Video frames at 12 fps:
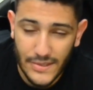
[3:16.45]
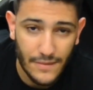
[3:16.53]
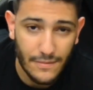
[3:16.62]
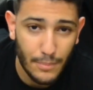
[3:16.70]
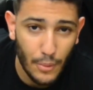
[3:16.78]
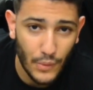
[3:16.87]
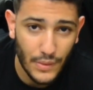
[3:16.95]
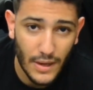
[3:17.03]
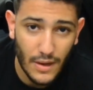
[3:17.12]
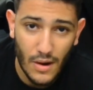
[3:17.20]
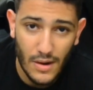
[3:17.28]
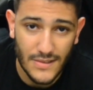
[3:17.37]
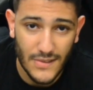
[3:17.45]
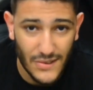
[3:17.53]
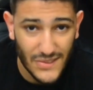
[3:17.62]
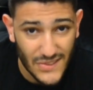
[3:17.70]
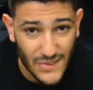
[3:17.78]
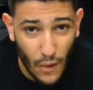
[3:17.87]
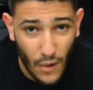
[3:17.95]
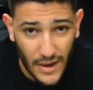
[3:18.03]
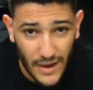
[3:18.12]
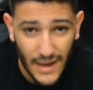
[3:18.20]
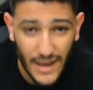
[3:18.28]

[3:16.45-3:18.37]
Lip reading: If both the cars are stock,